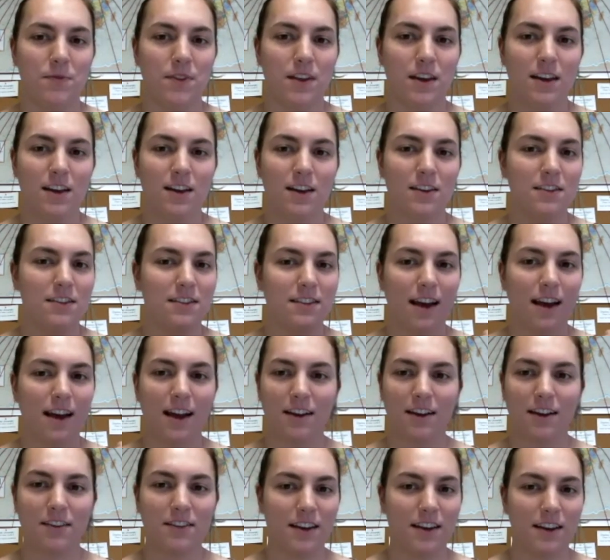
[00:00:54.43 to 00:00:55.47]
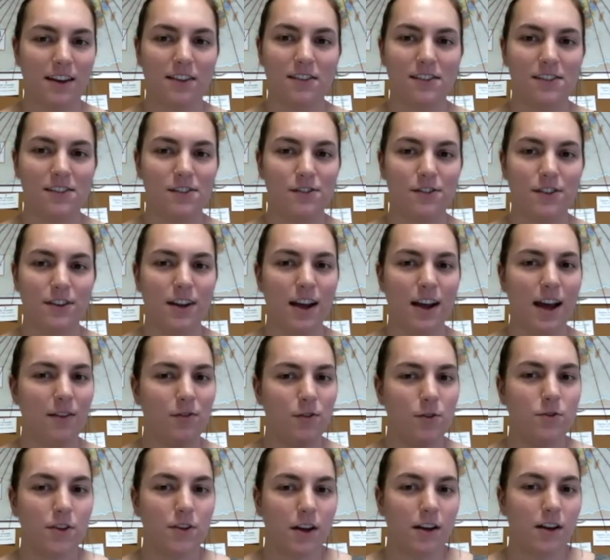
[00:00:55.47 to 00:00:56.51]
scientists. Have
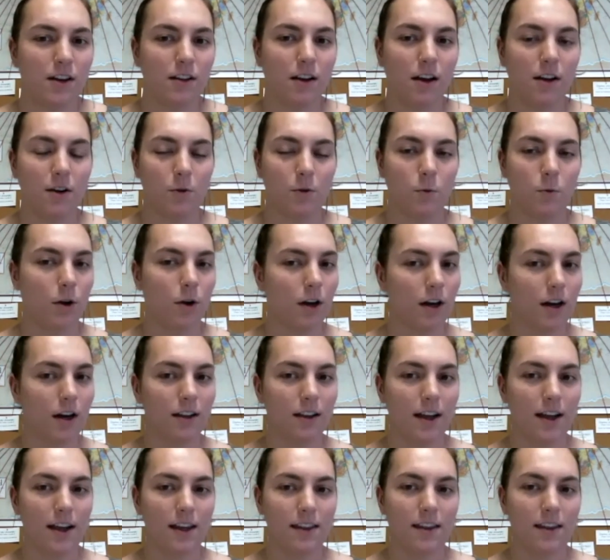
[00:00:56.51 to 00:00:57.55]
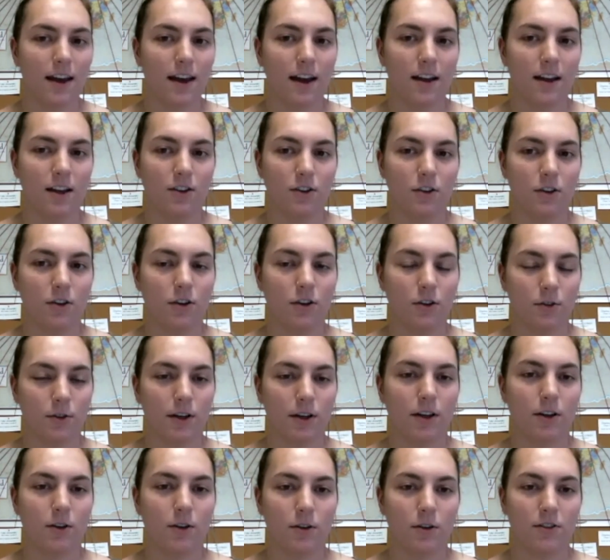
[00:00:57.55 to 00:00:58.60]
you done a lot of work like that in your
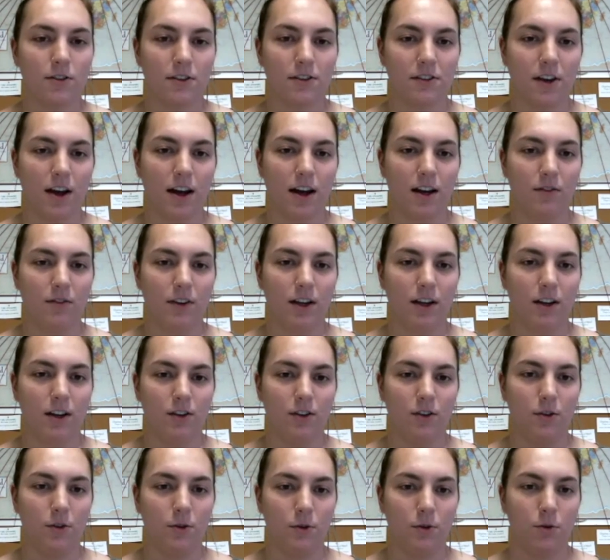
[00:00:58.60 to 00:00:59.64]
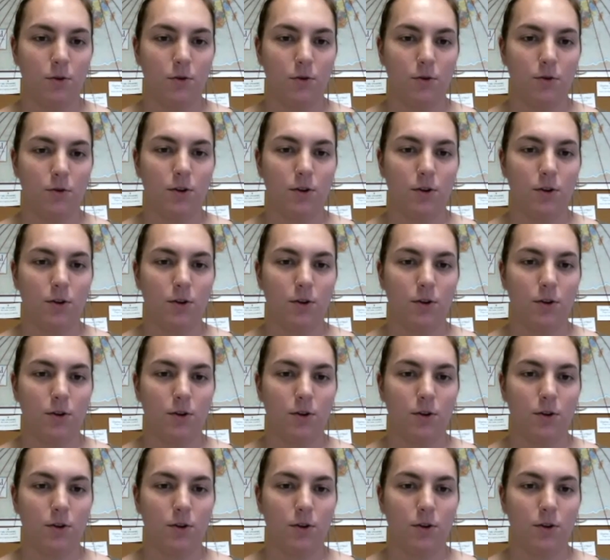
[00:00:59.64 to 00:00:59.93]
career, or is this kind of like a new?